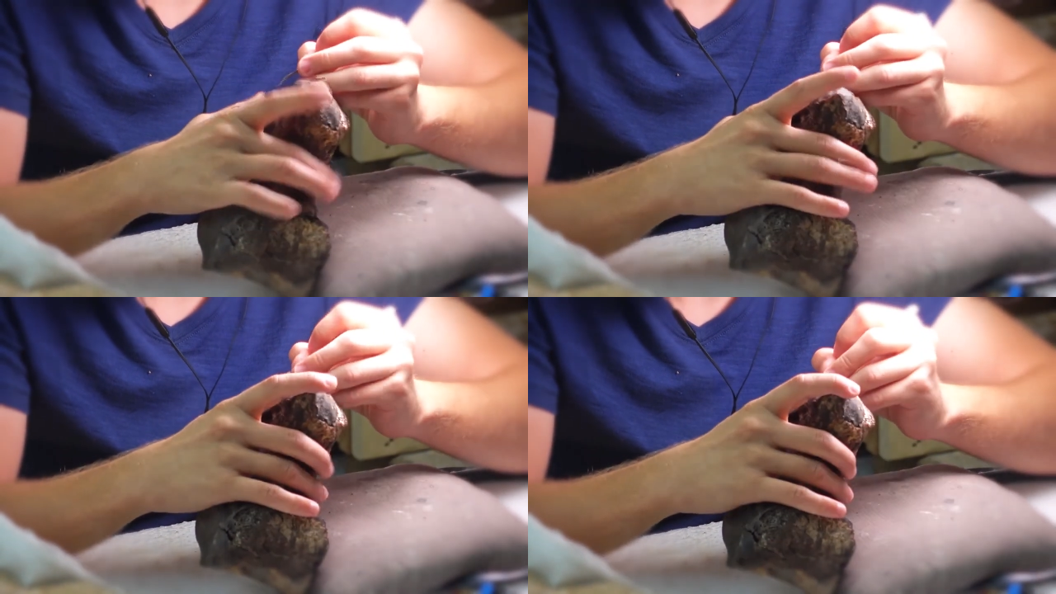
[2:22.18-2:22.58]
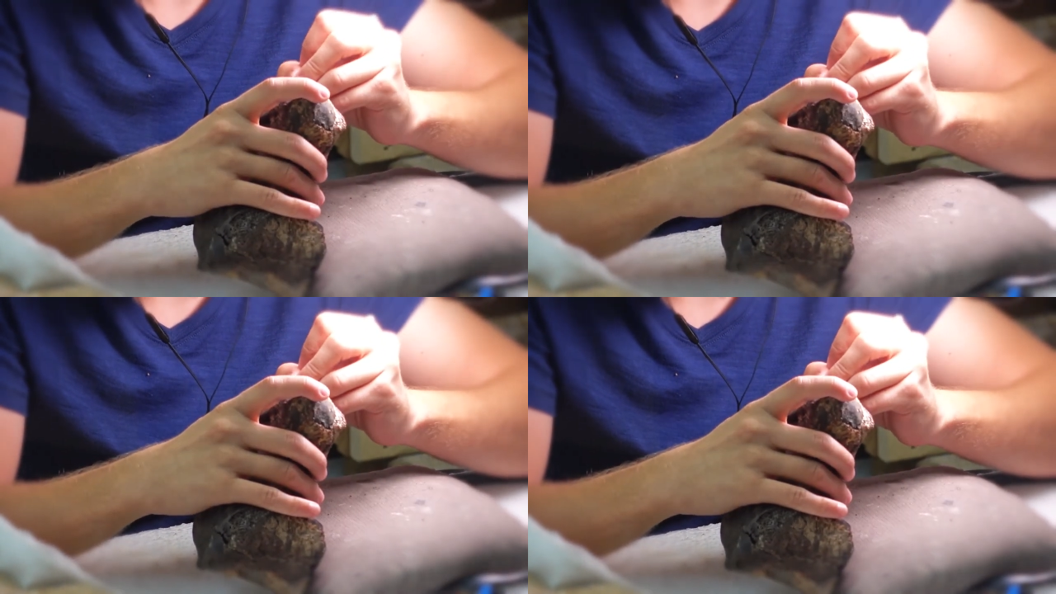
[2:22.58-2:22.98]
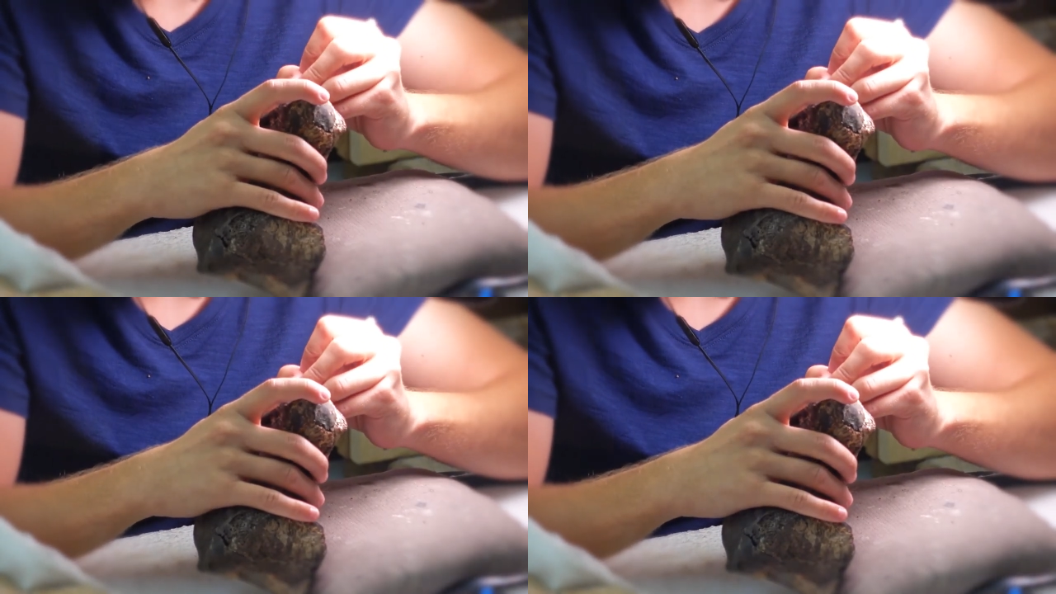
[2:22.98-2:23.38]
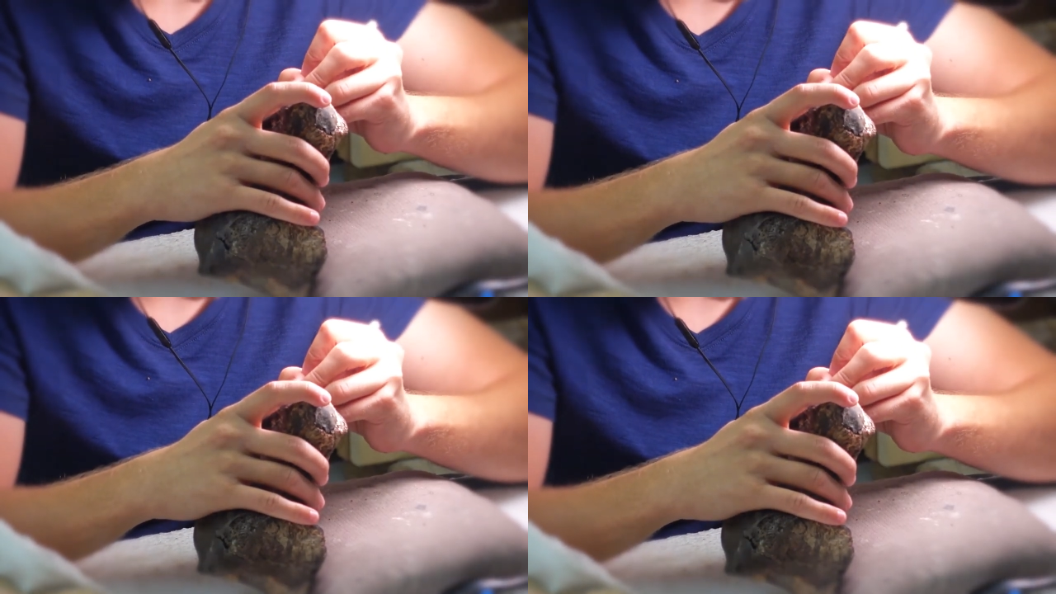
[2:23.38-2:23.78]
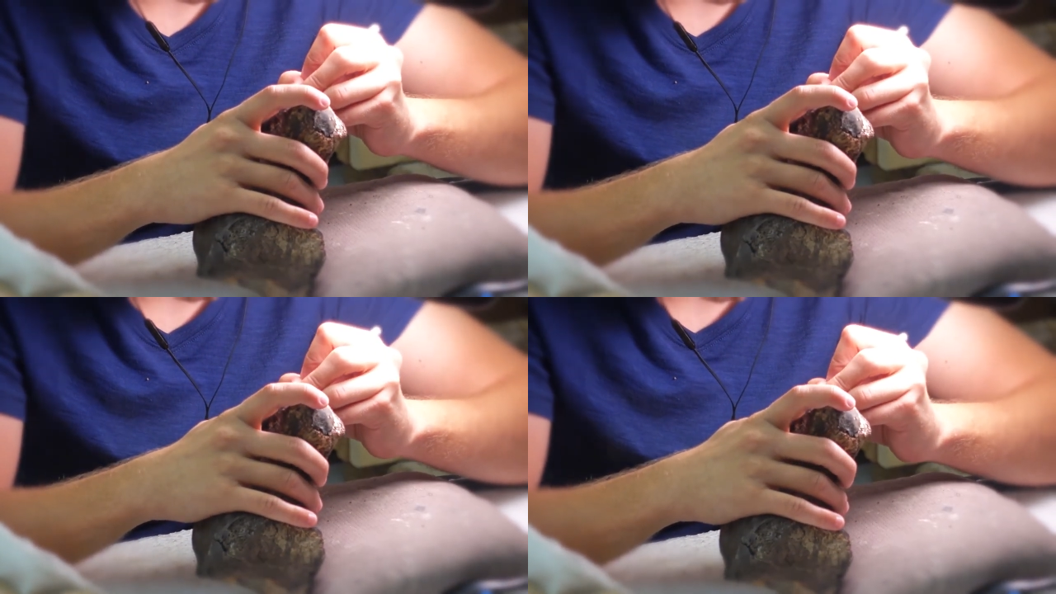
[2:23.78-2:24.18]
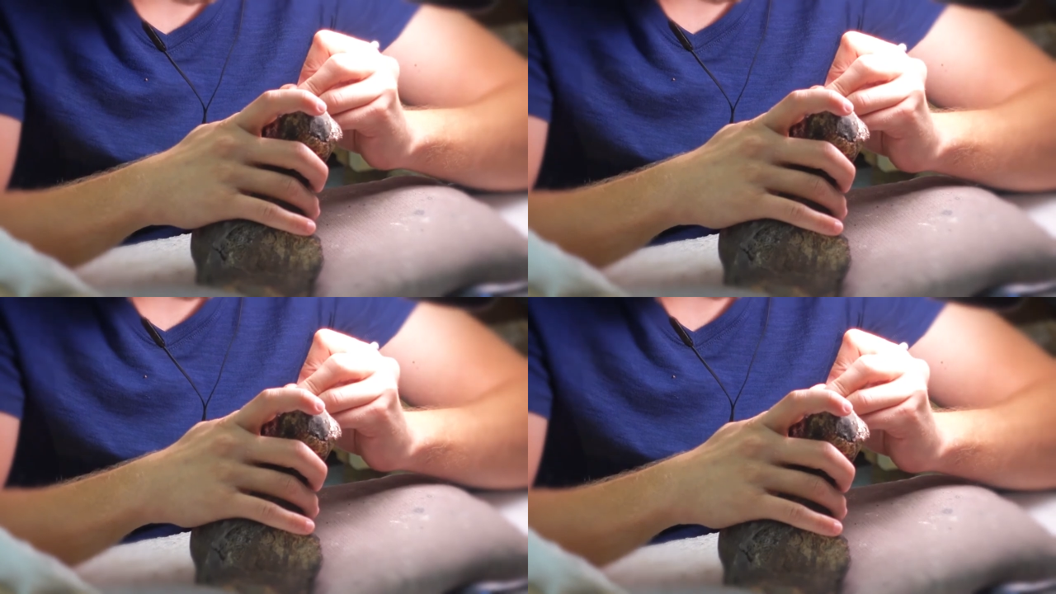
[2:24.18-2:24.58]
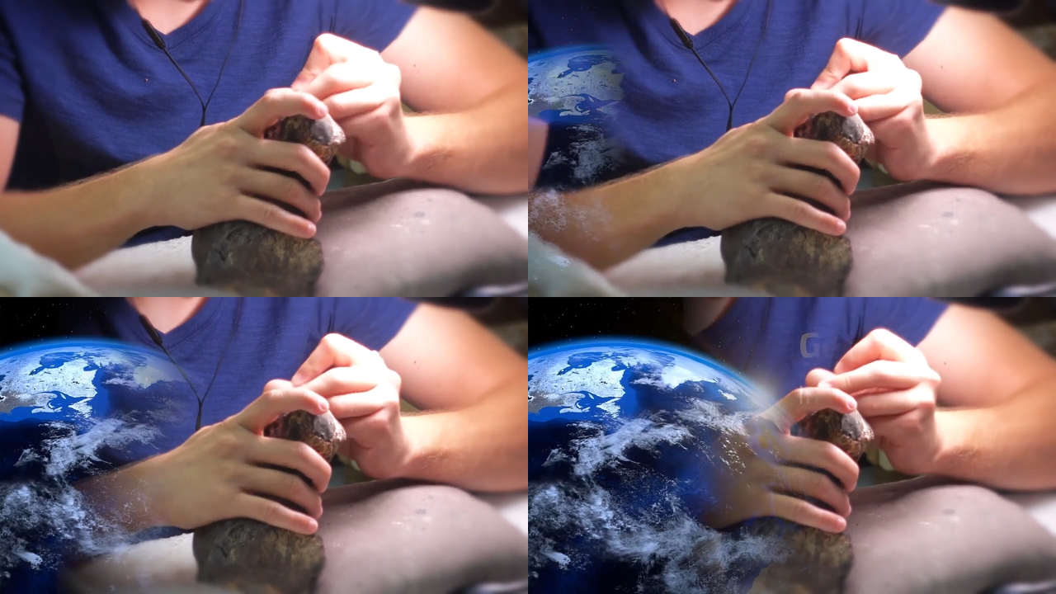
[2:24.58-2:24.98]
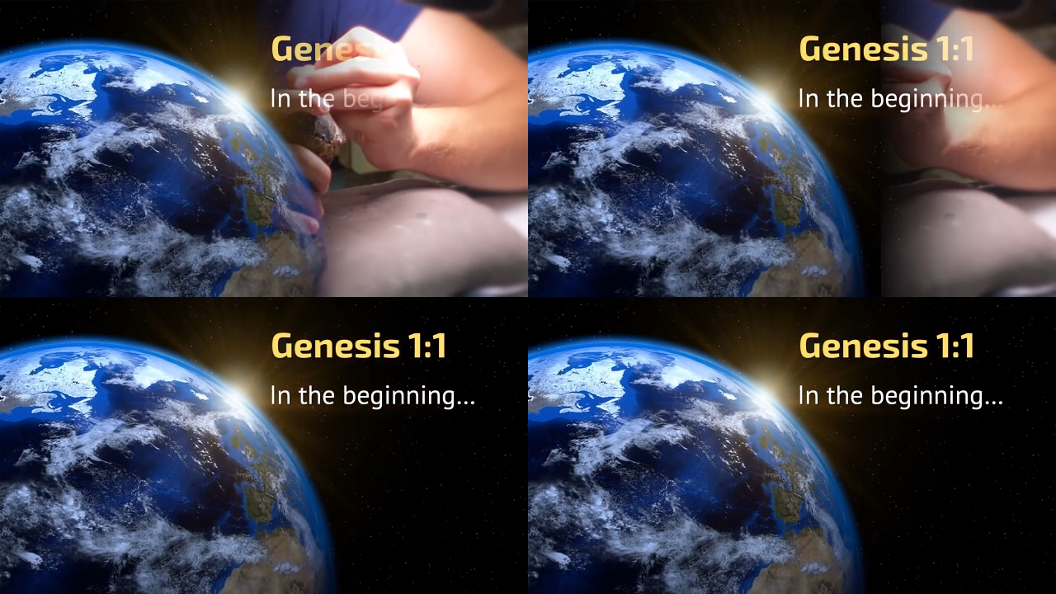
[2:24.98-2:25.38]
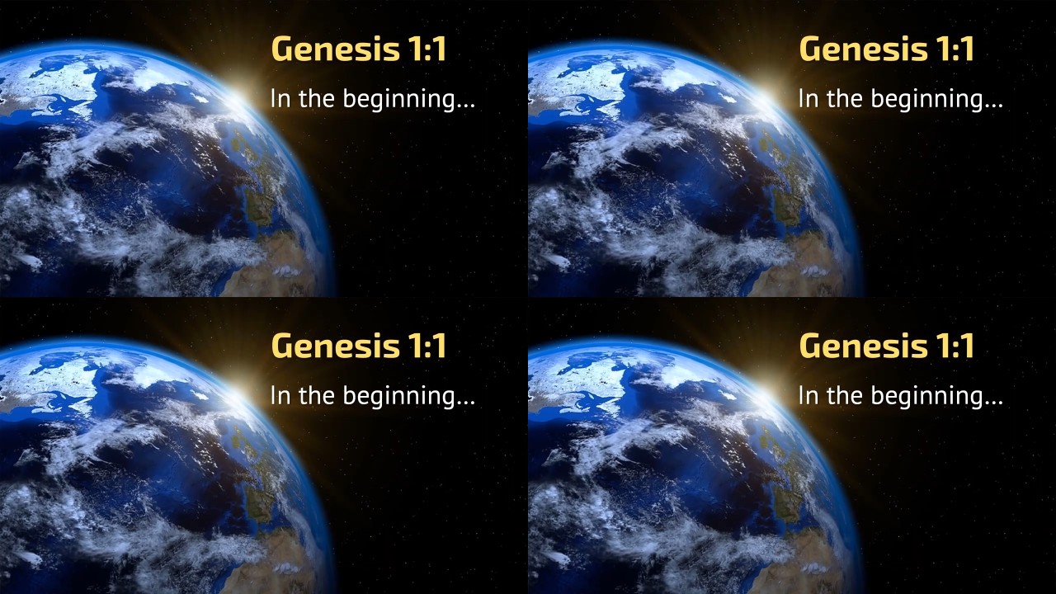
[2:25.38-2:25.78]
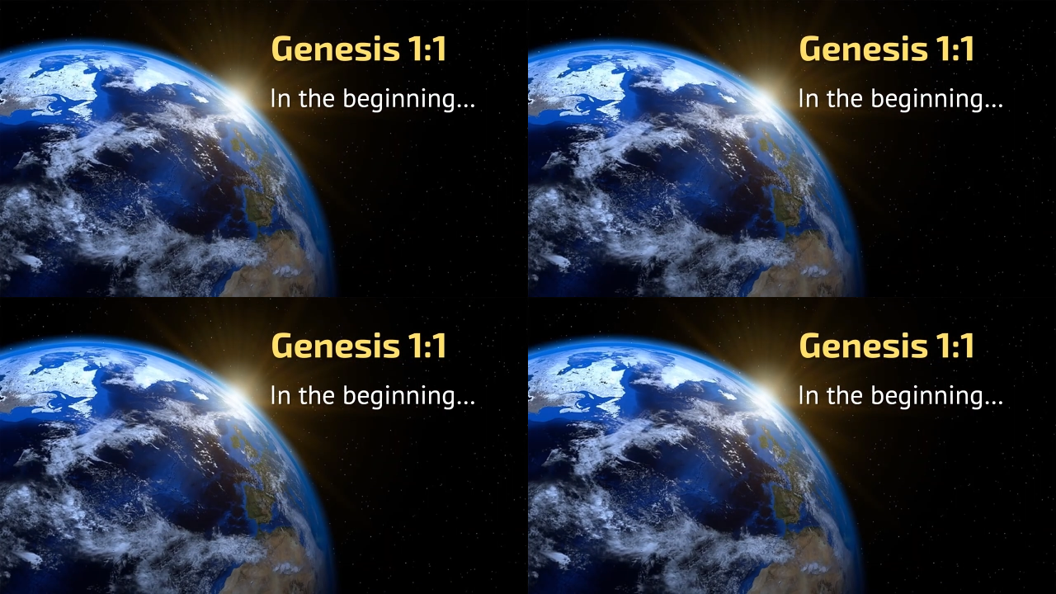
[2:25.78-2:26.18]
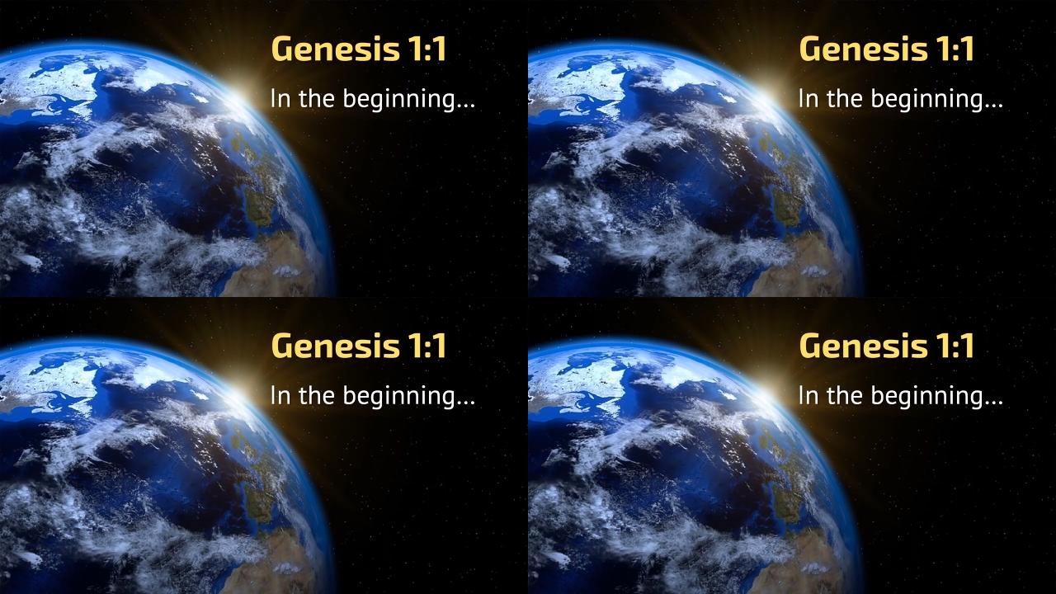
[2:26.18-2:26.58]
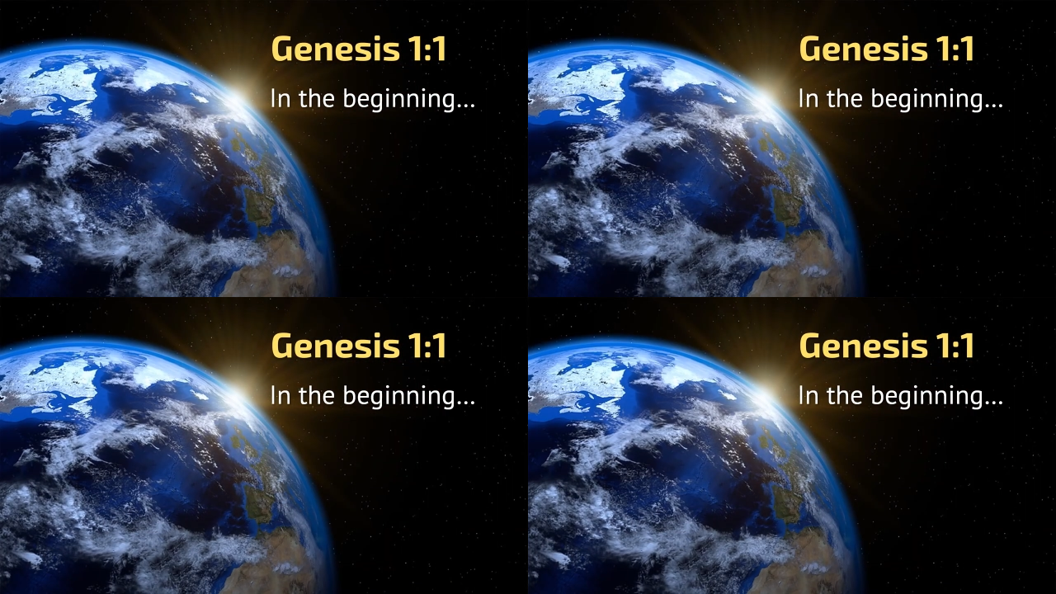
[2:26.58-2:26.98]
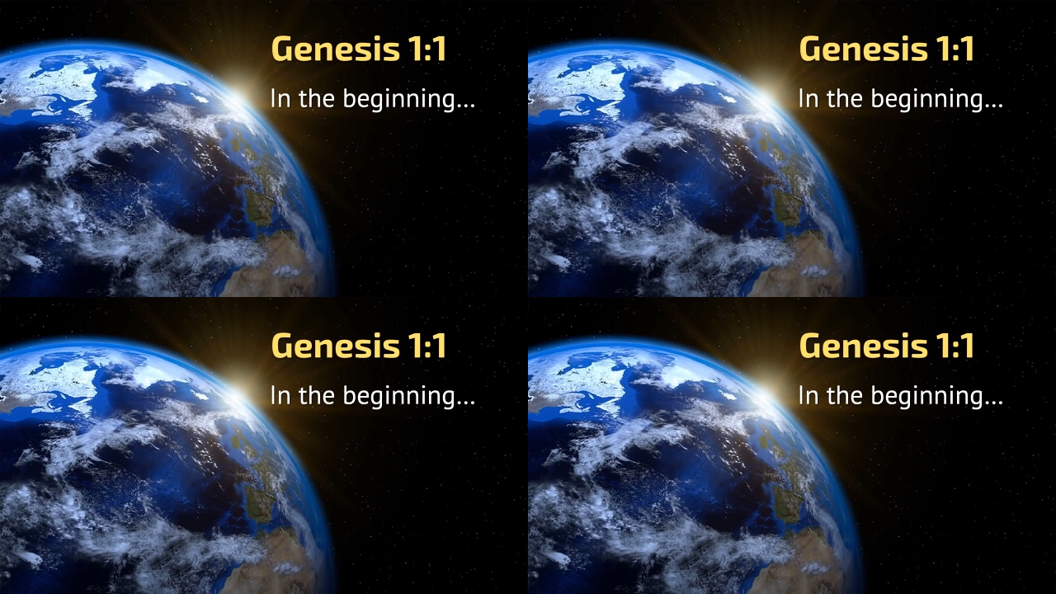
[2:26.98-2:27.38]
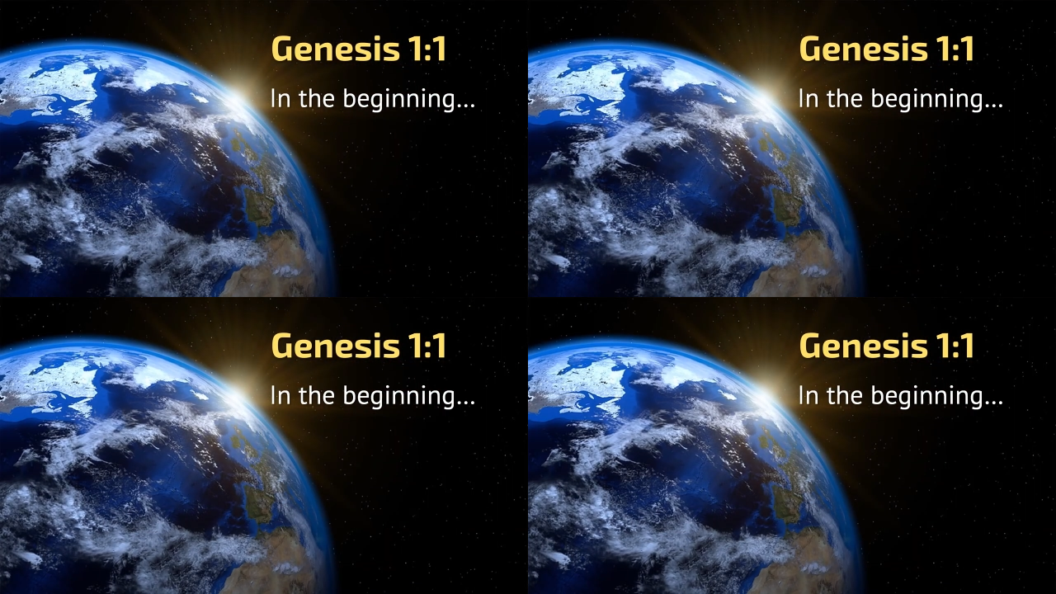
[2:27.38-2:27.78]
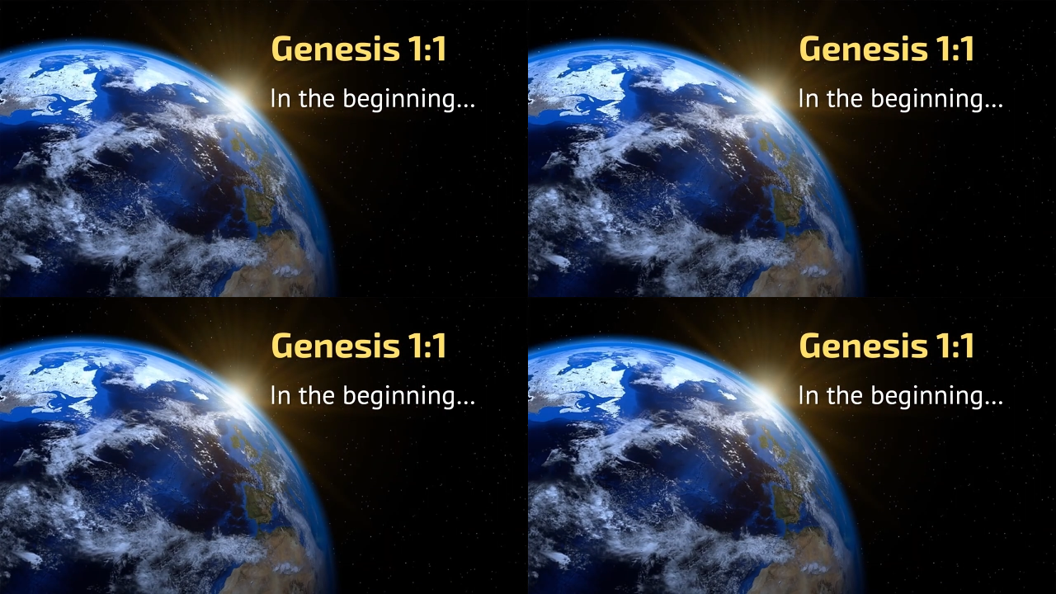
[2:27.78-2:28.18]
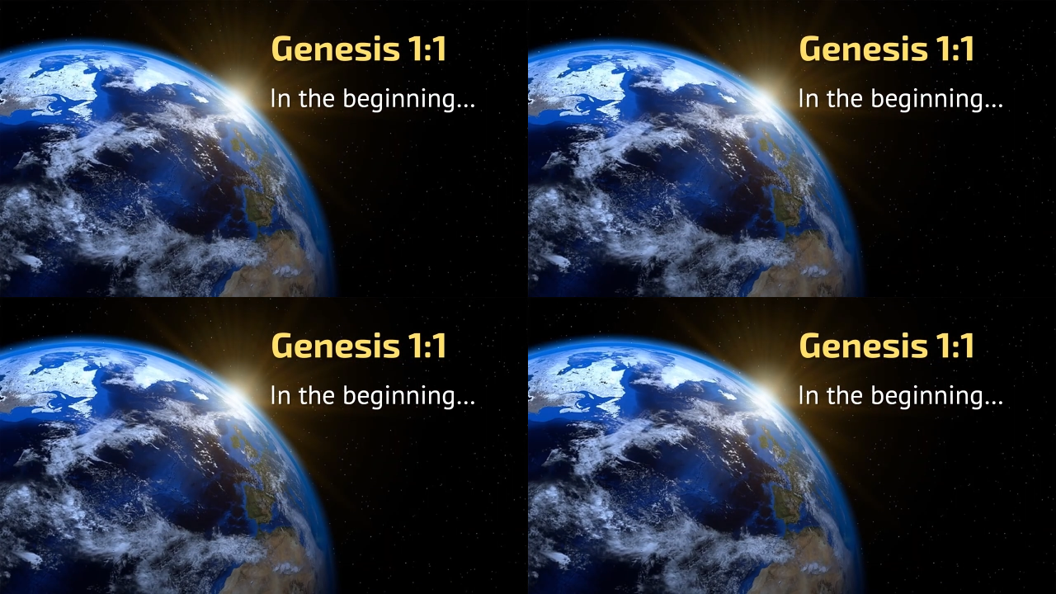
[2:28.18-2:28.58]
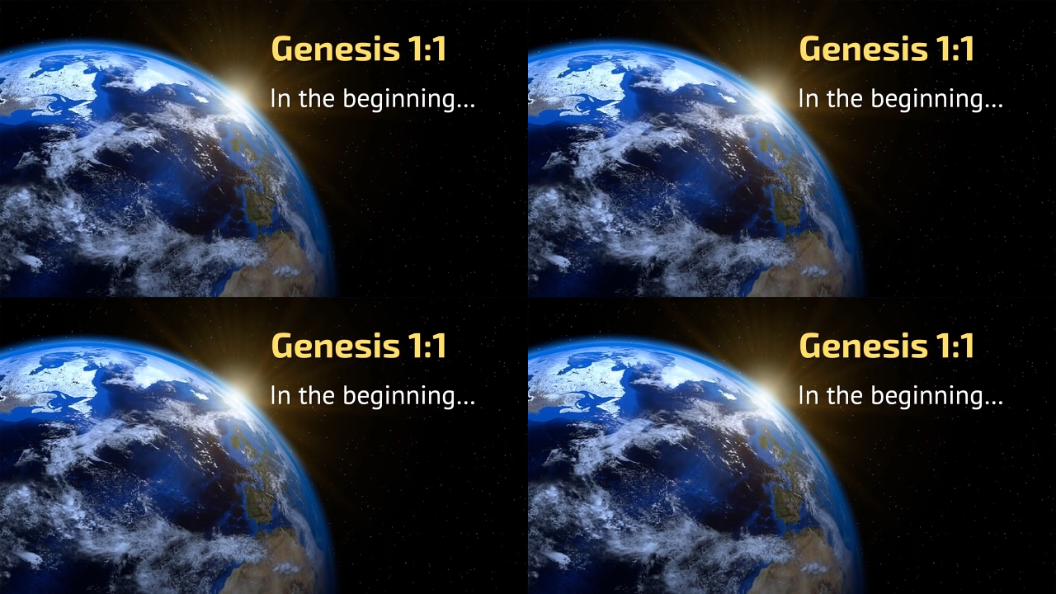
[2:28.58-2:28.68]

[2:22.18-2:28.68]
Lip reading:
No face is visible, so there are no lips to read.